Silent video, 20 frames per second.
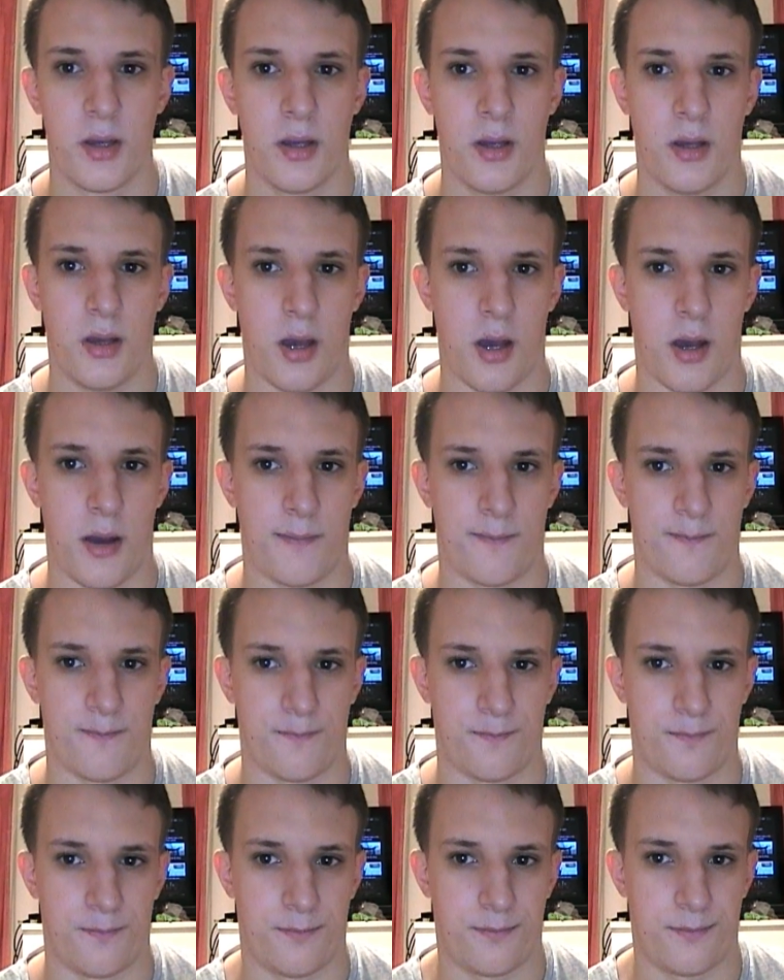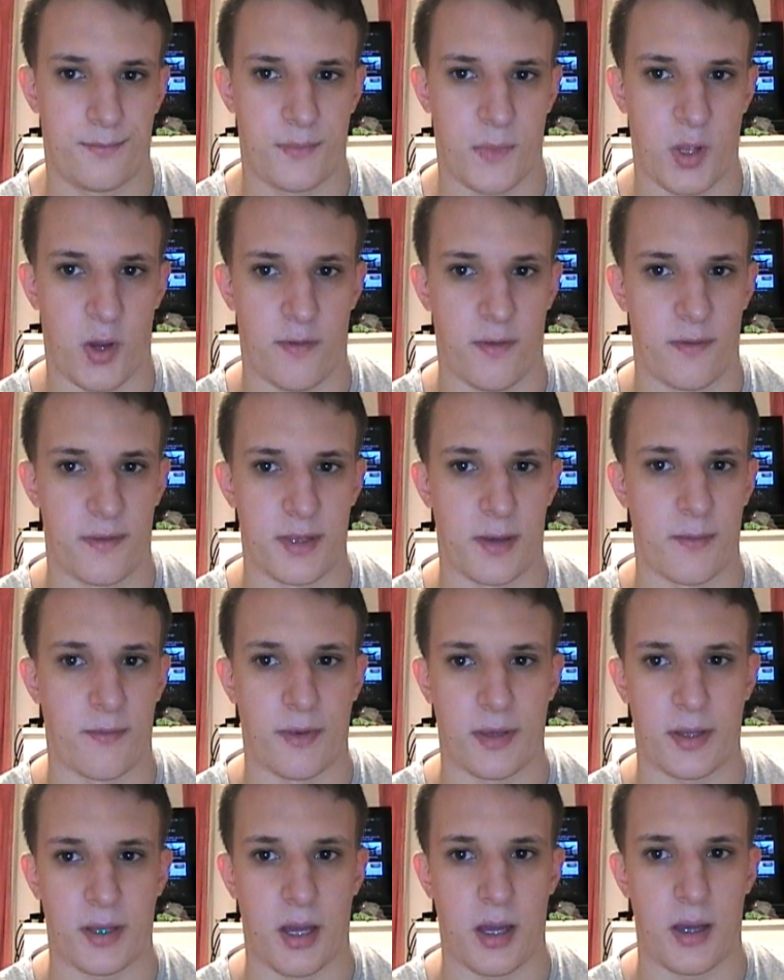um, off of
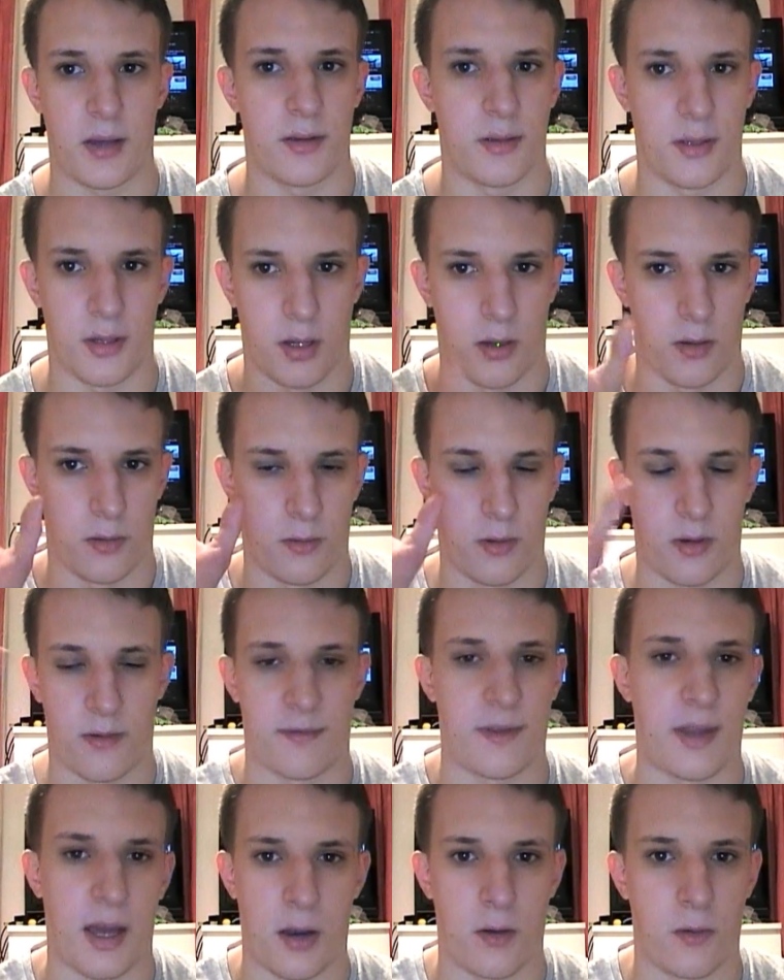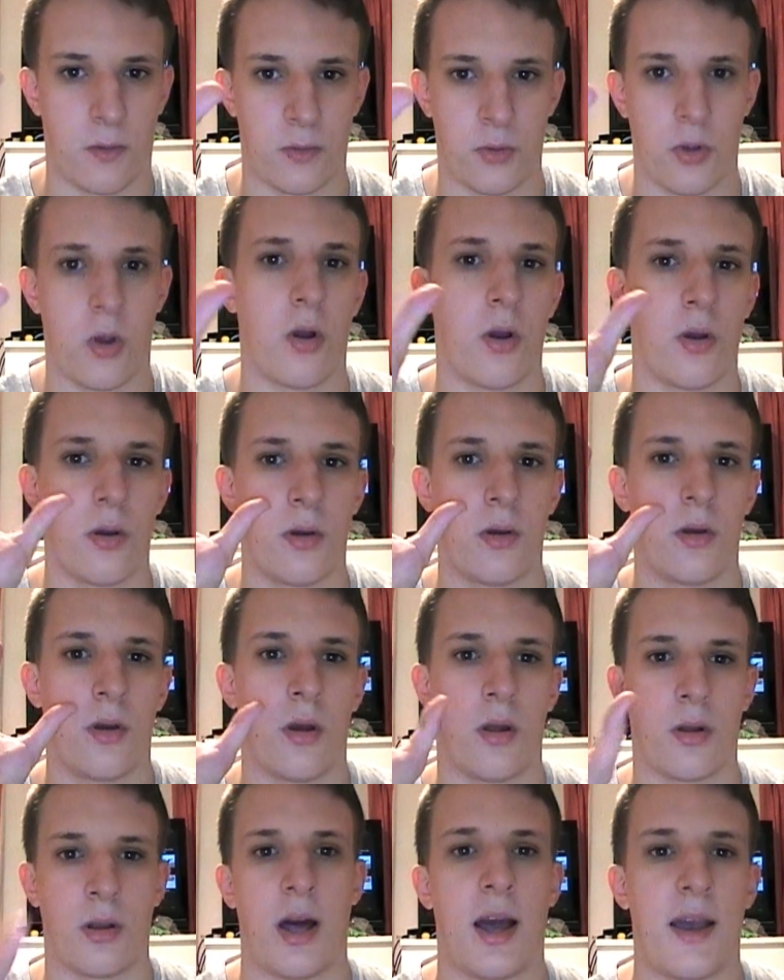something that you know I've now got
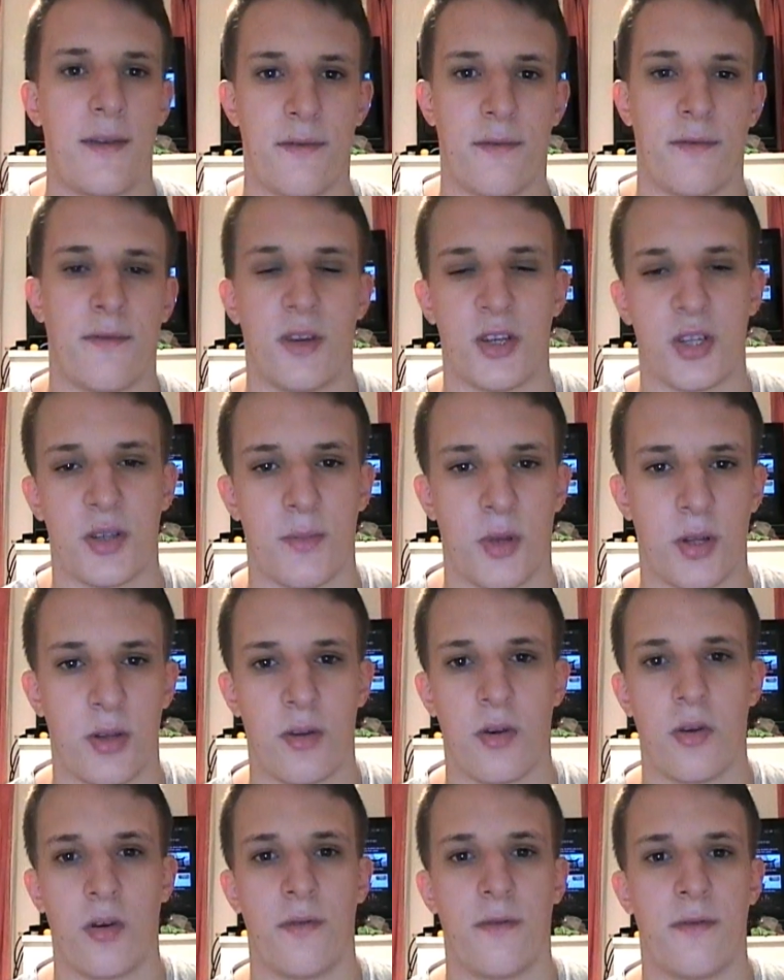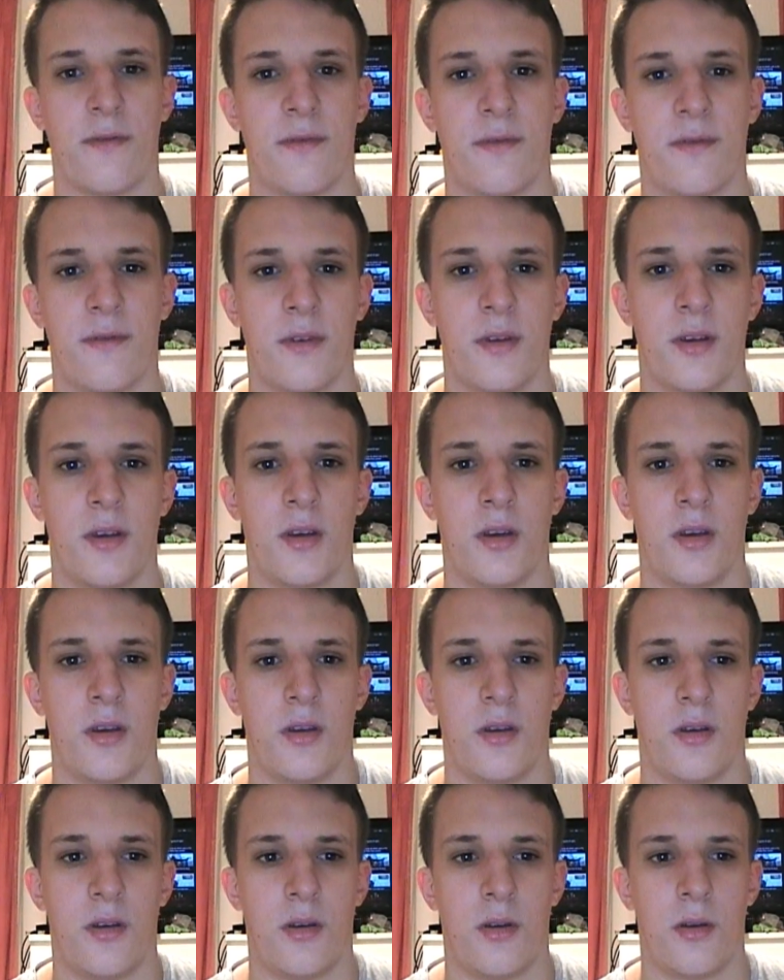a life envisionment of
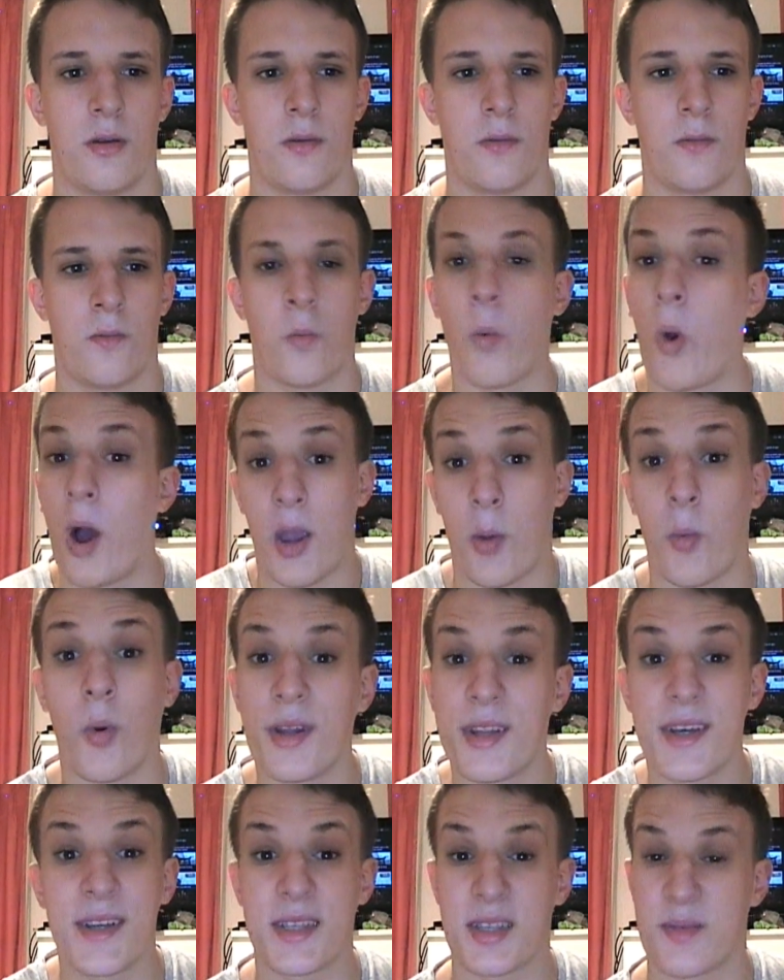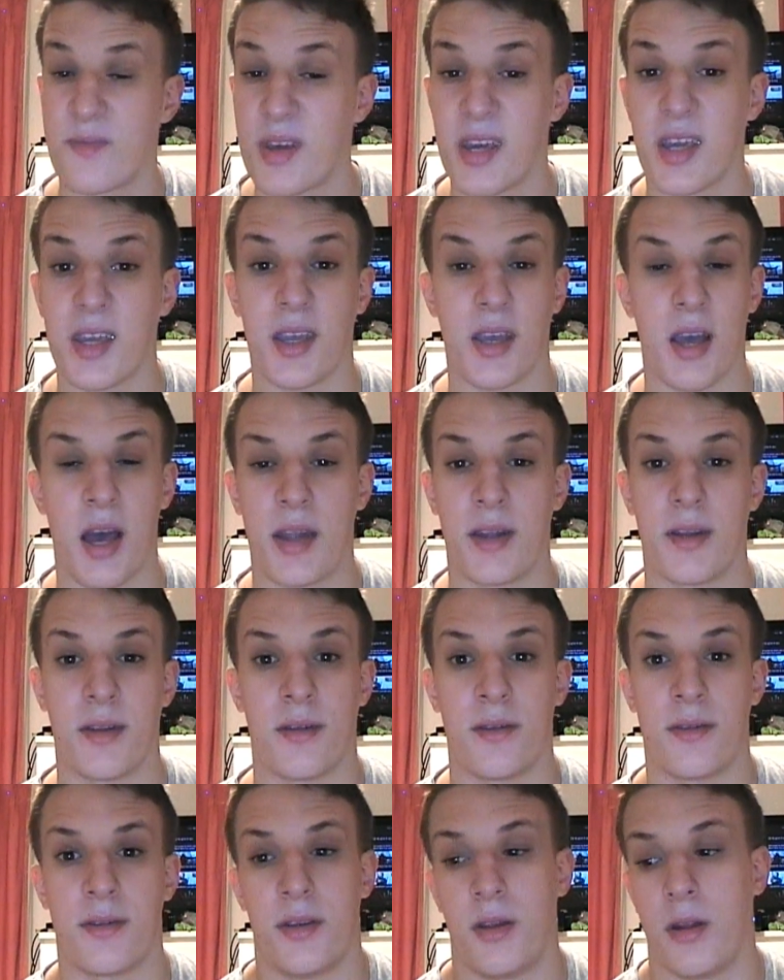what I want it to be,
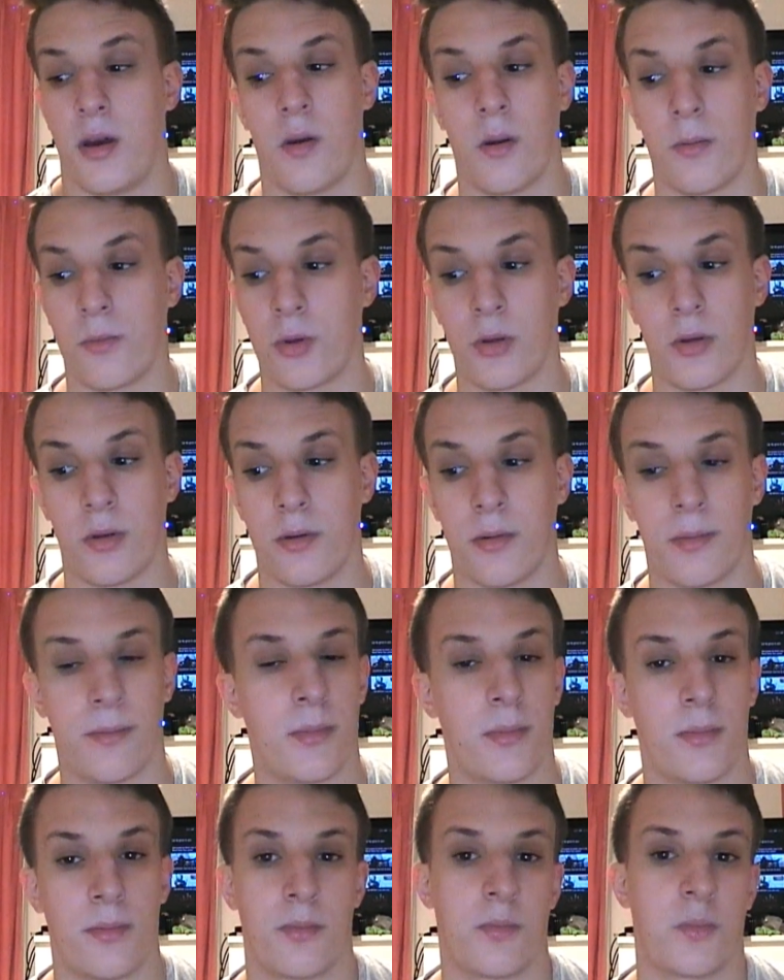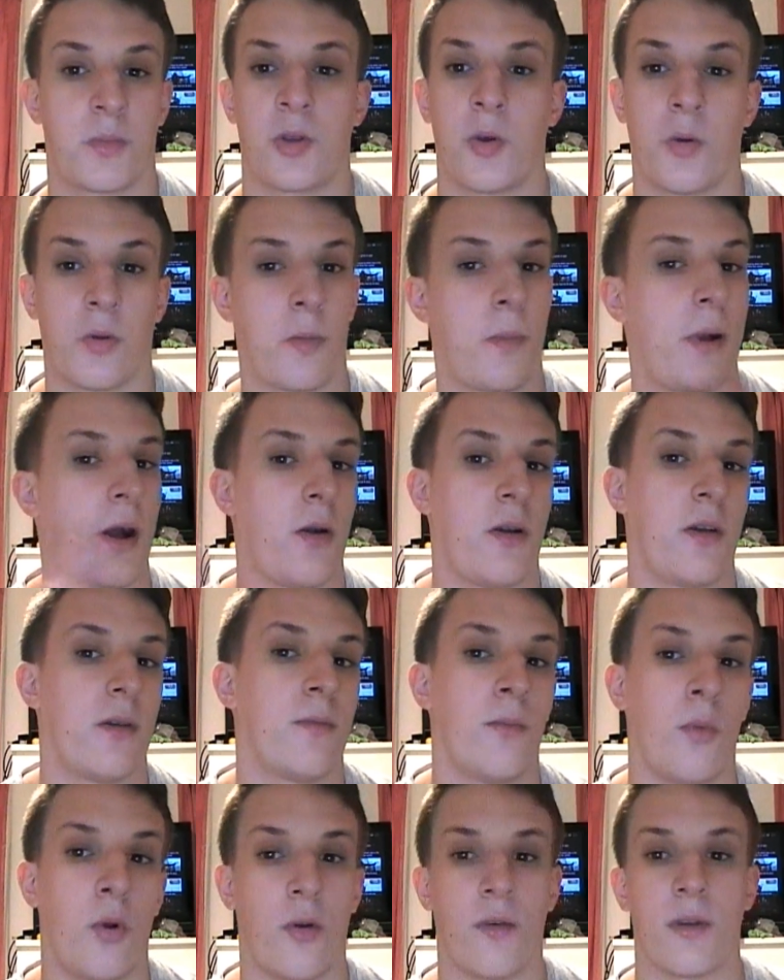and you know I'm going to talk about it
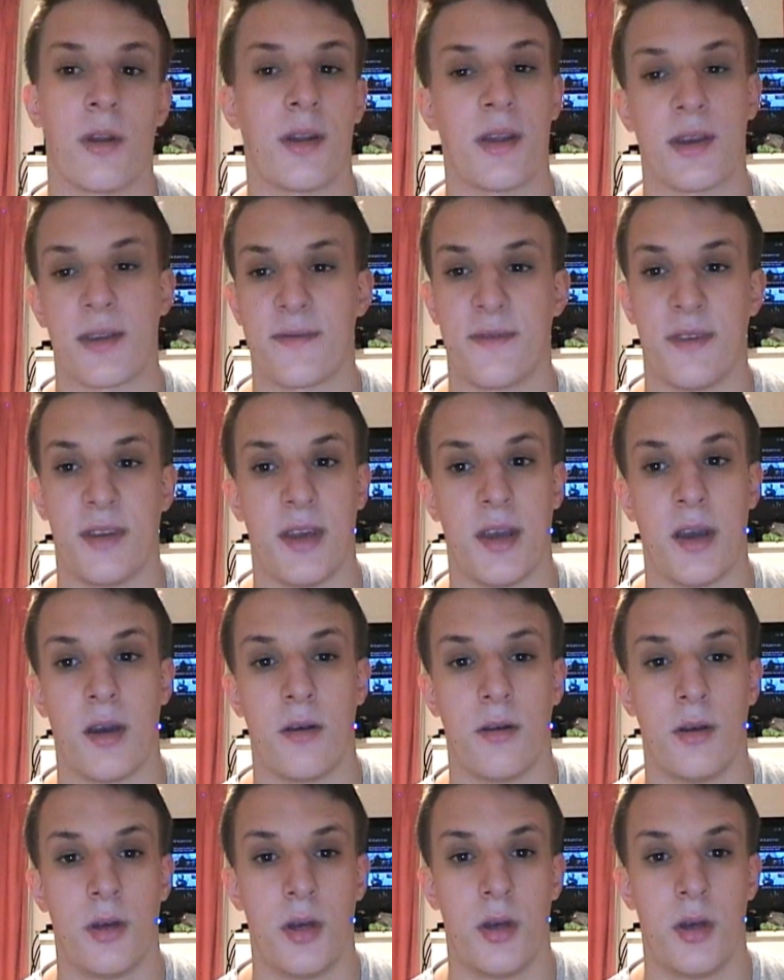more in the next video.